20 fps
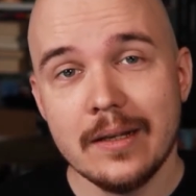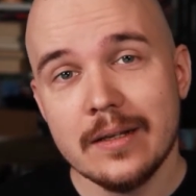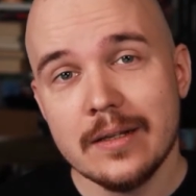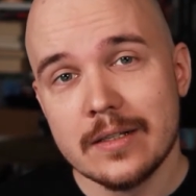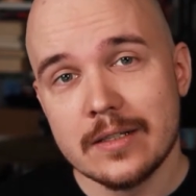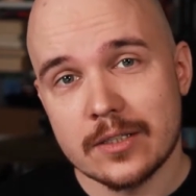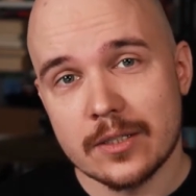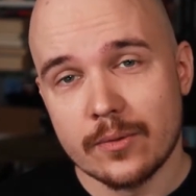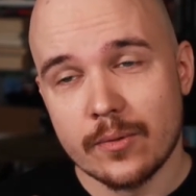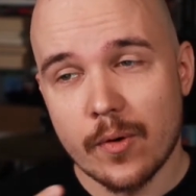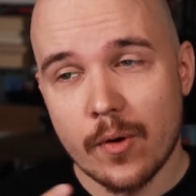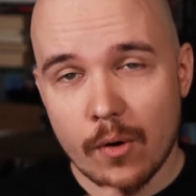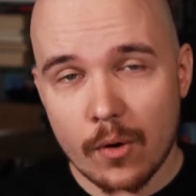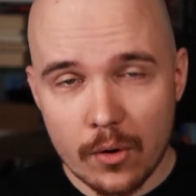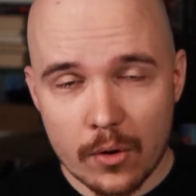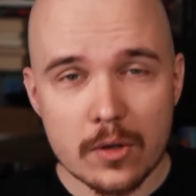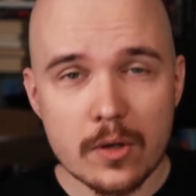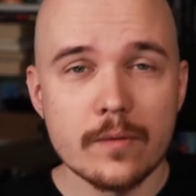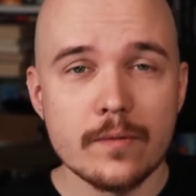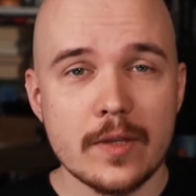so
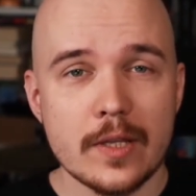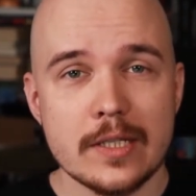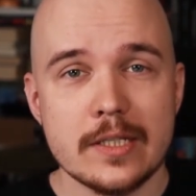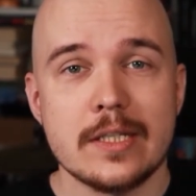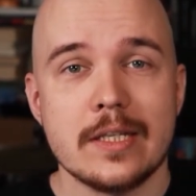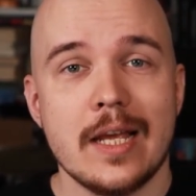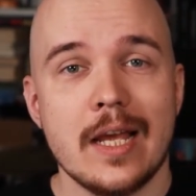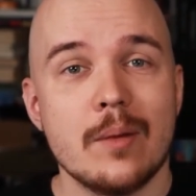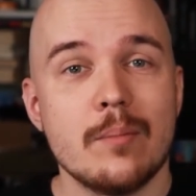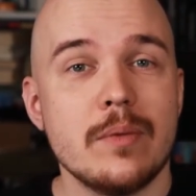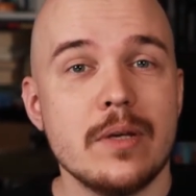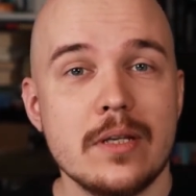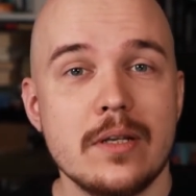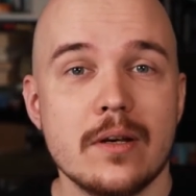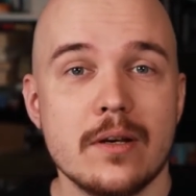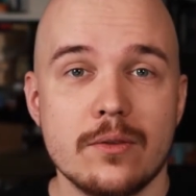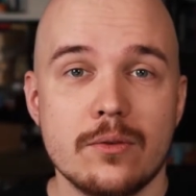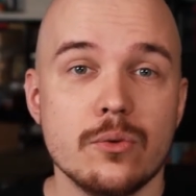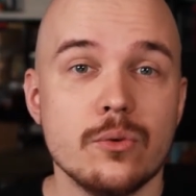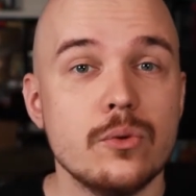all of this can be
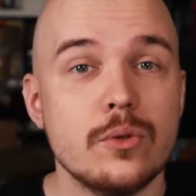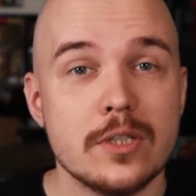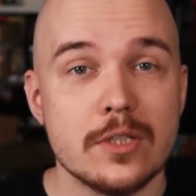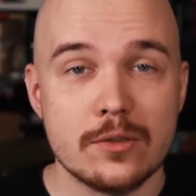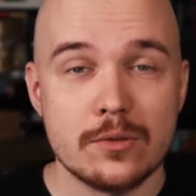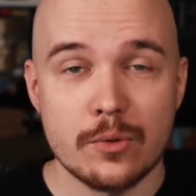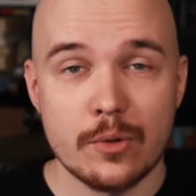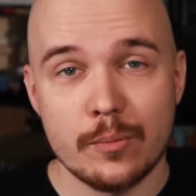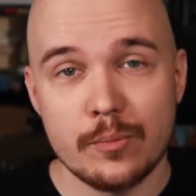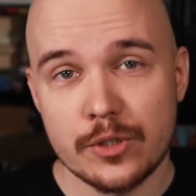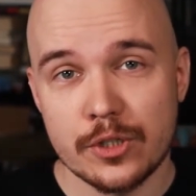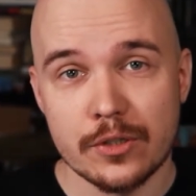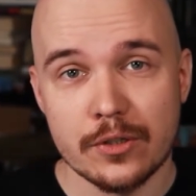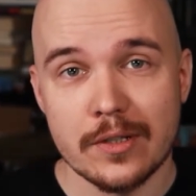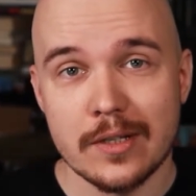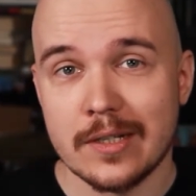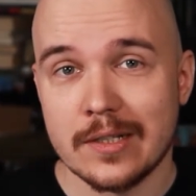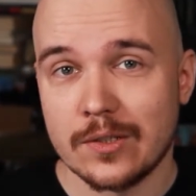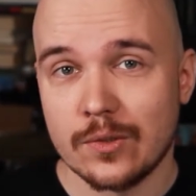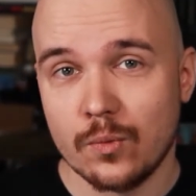done through description
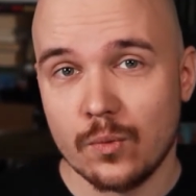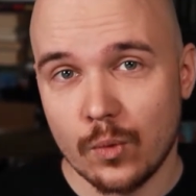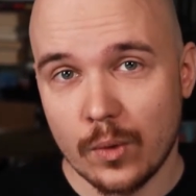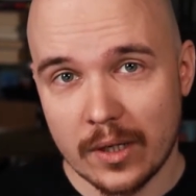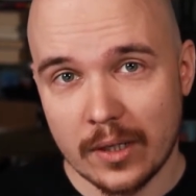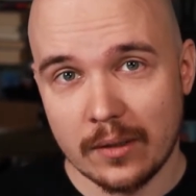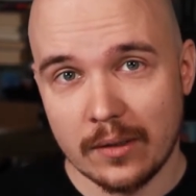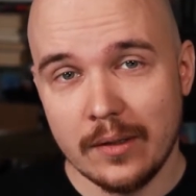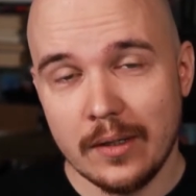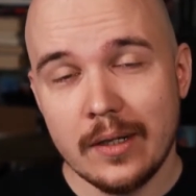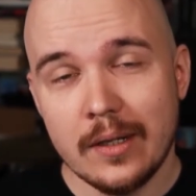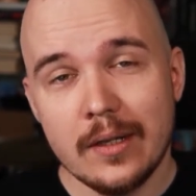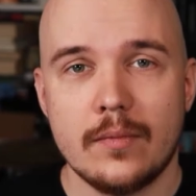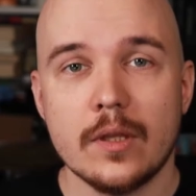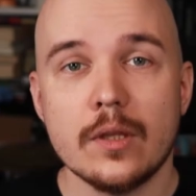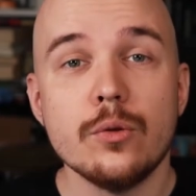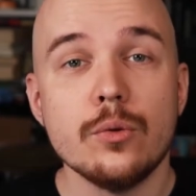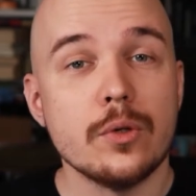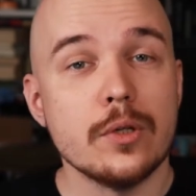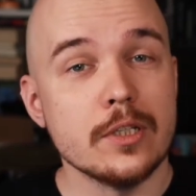as well.
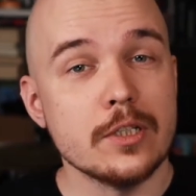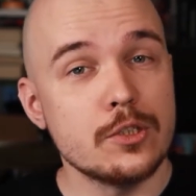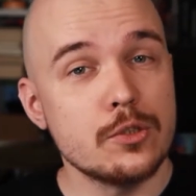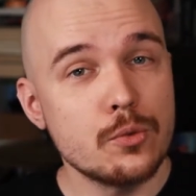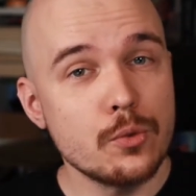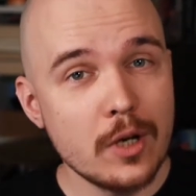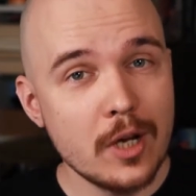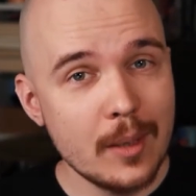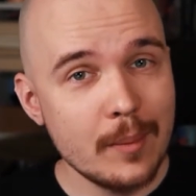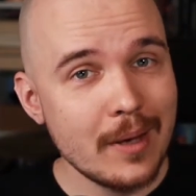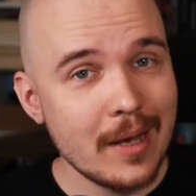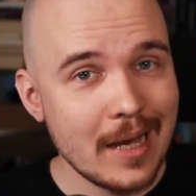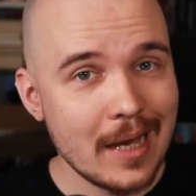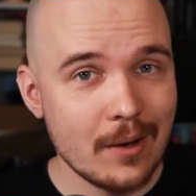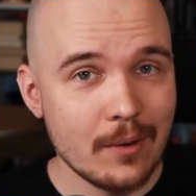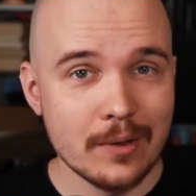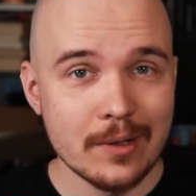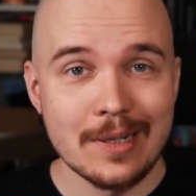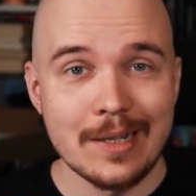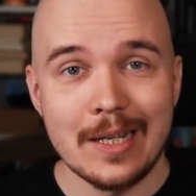You can describe
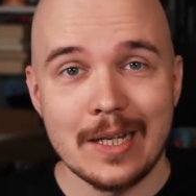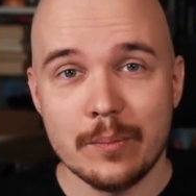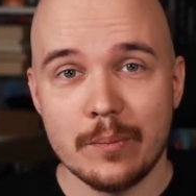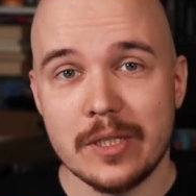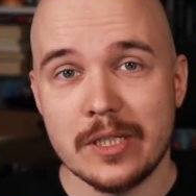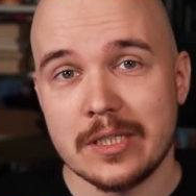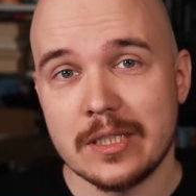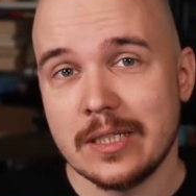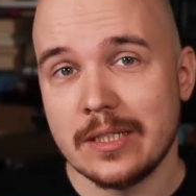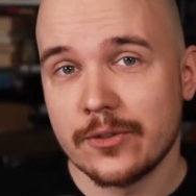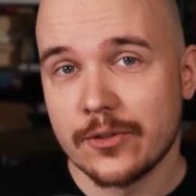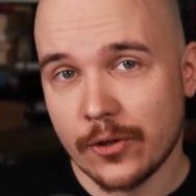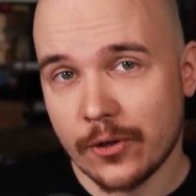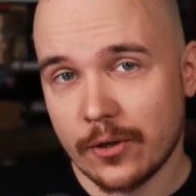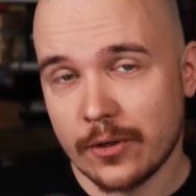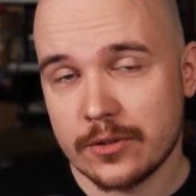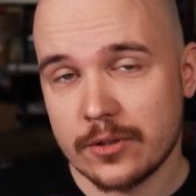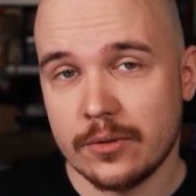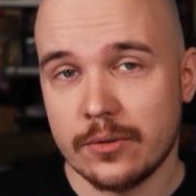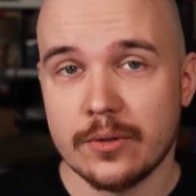how an NPC
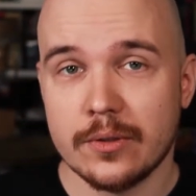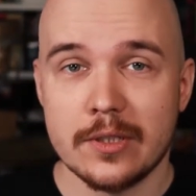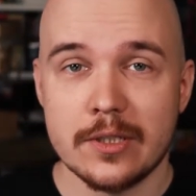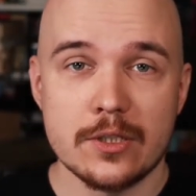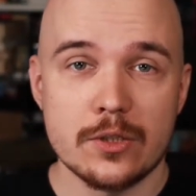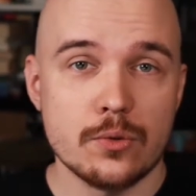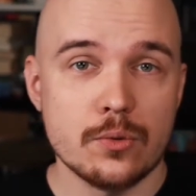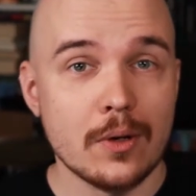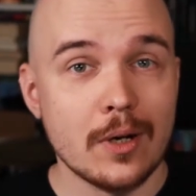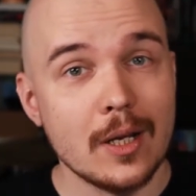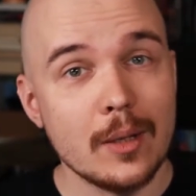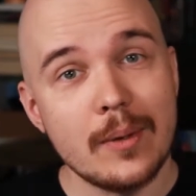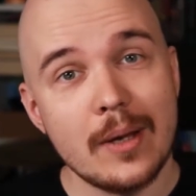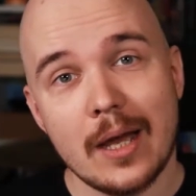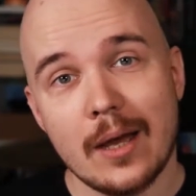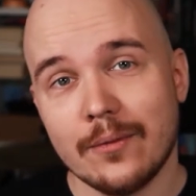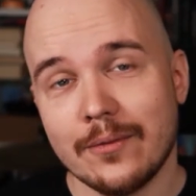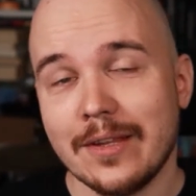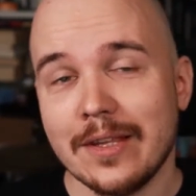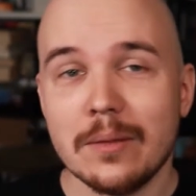talks, you can describe
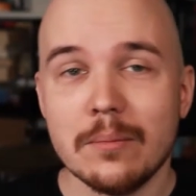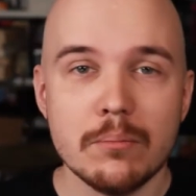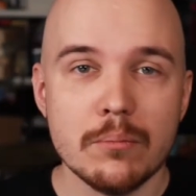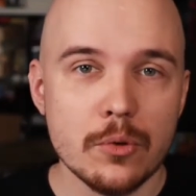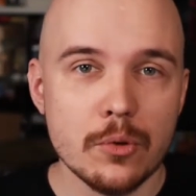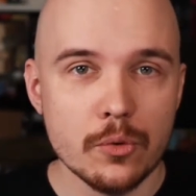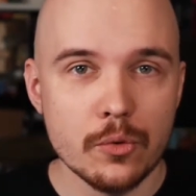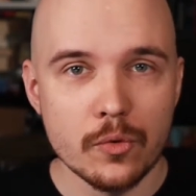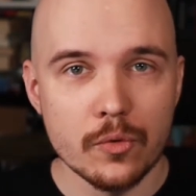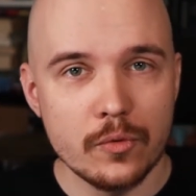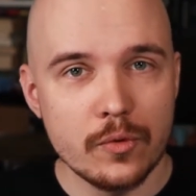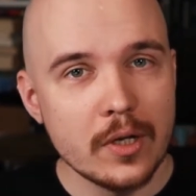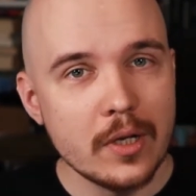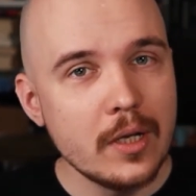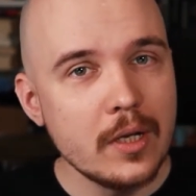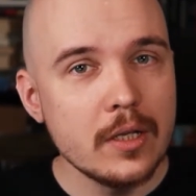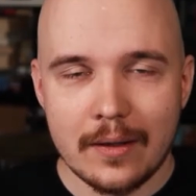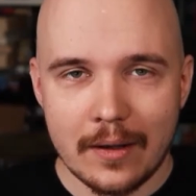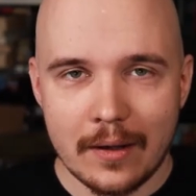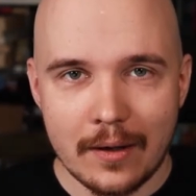how they move.
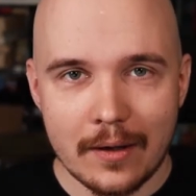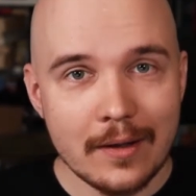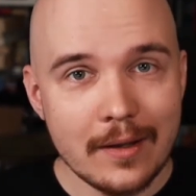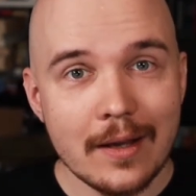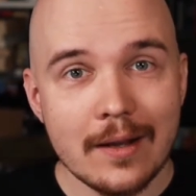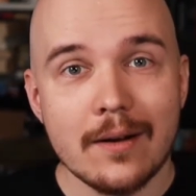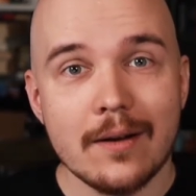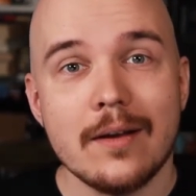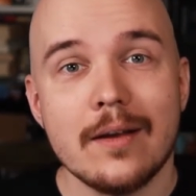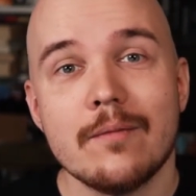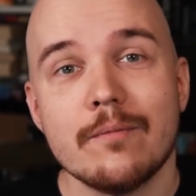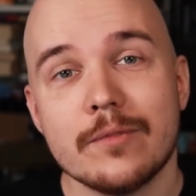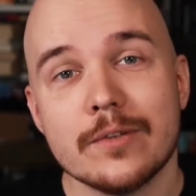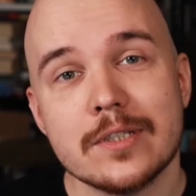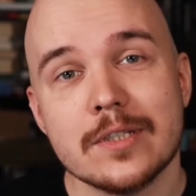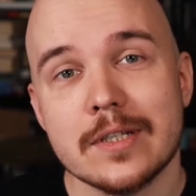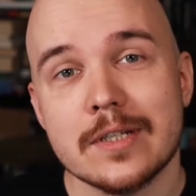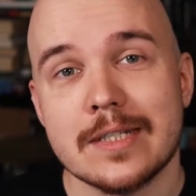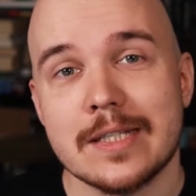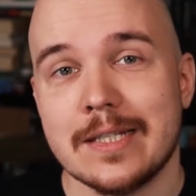I cannot
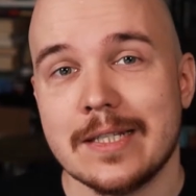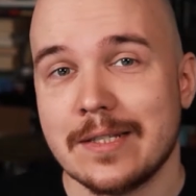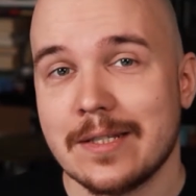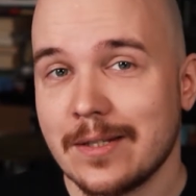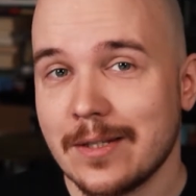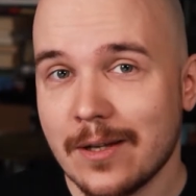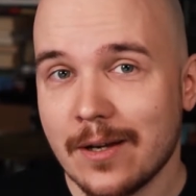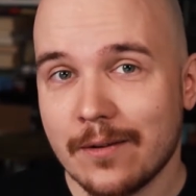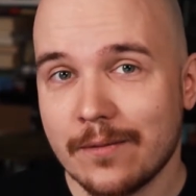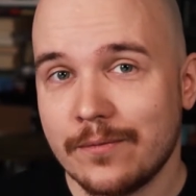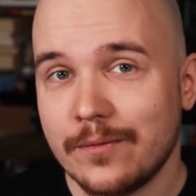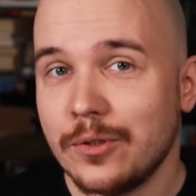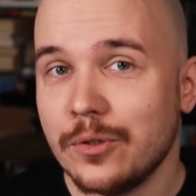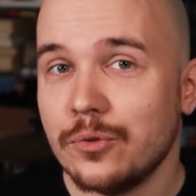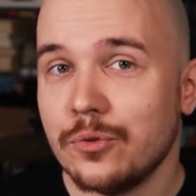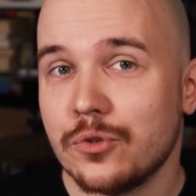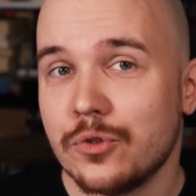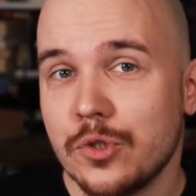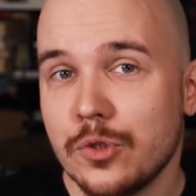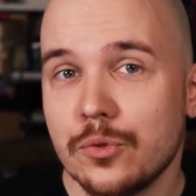emphasize this enough, you
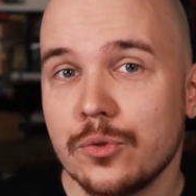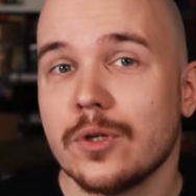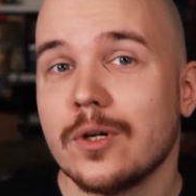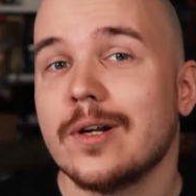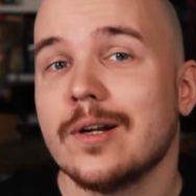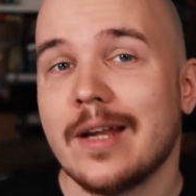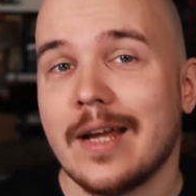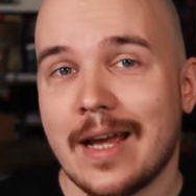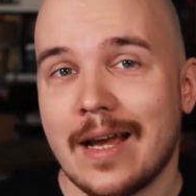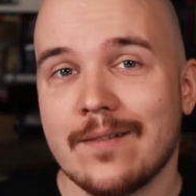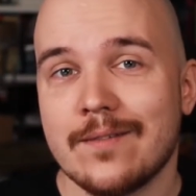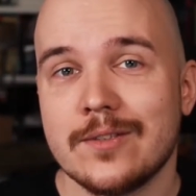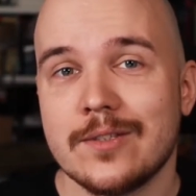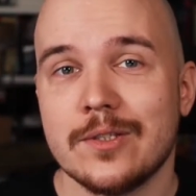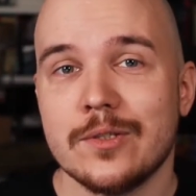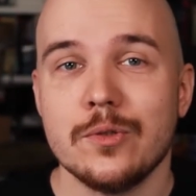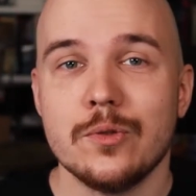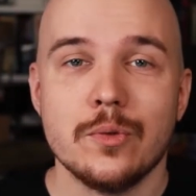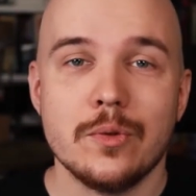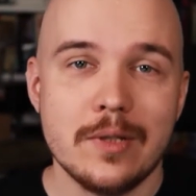do not have
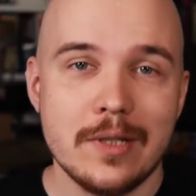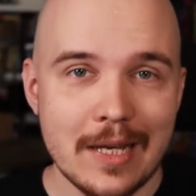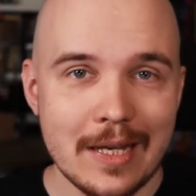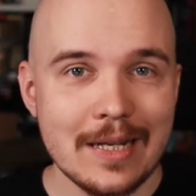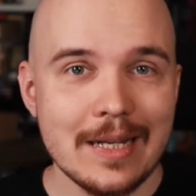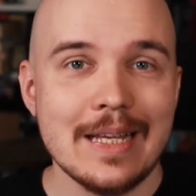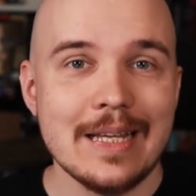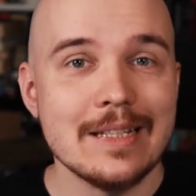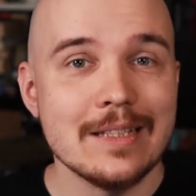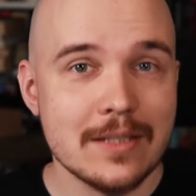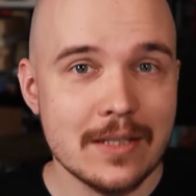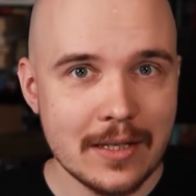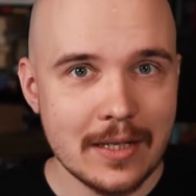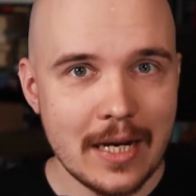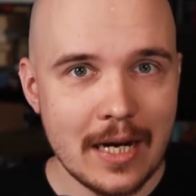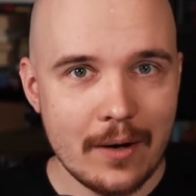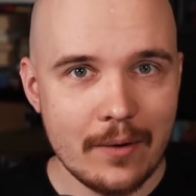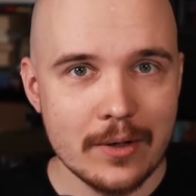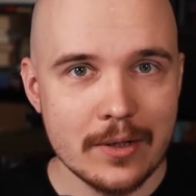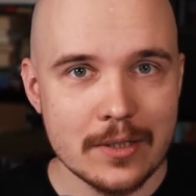to get into
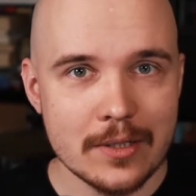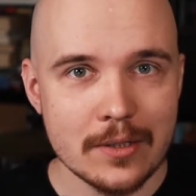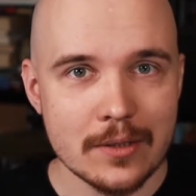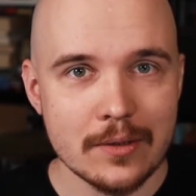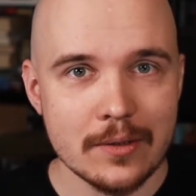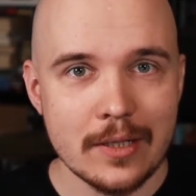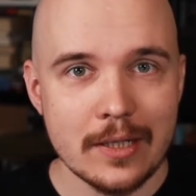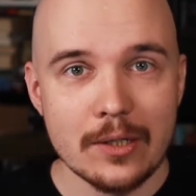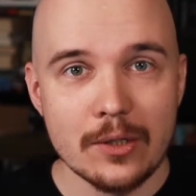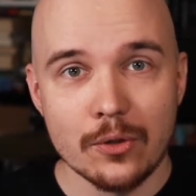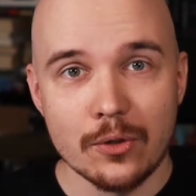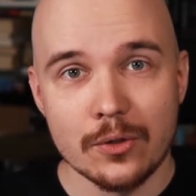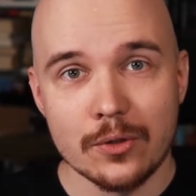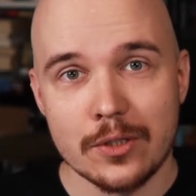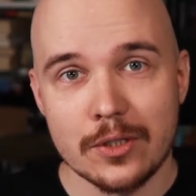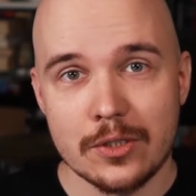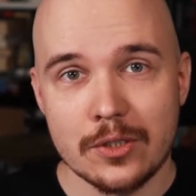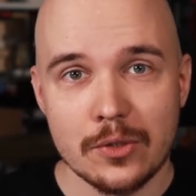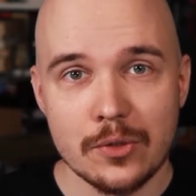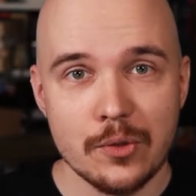character in order
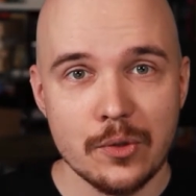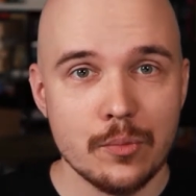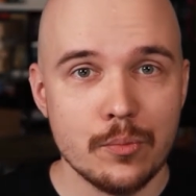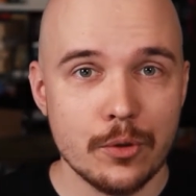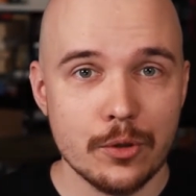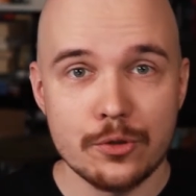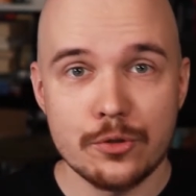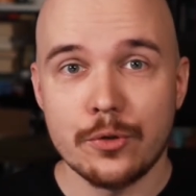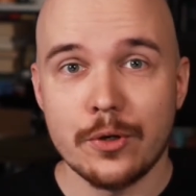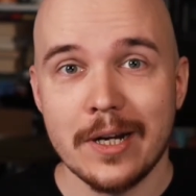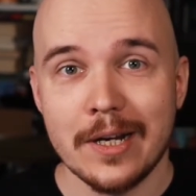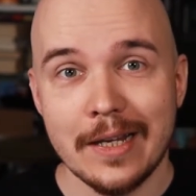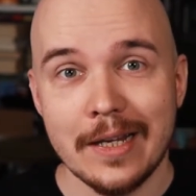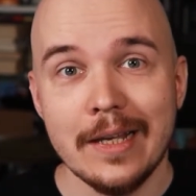to portray